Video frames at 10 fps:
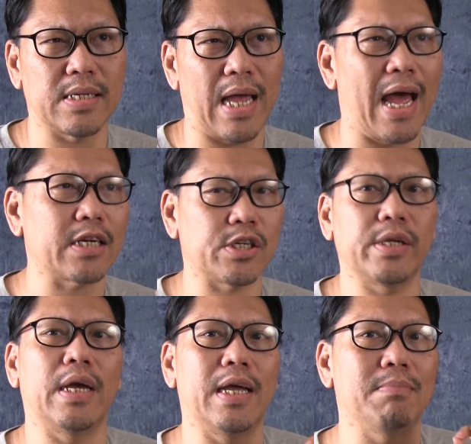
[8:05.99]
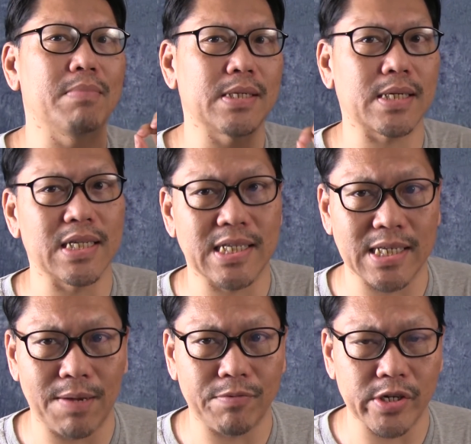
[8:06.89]
is actually a
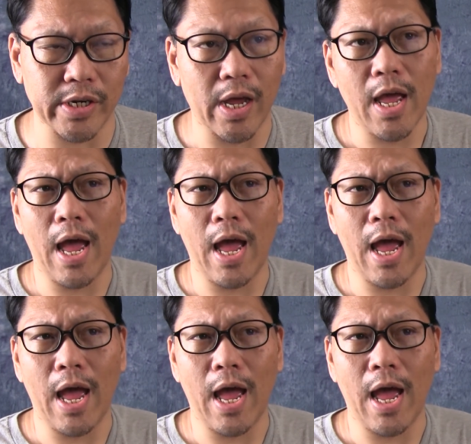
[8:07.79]
misconception.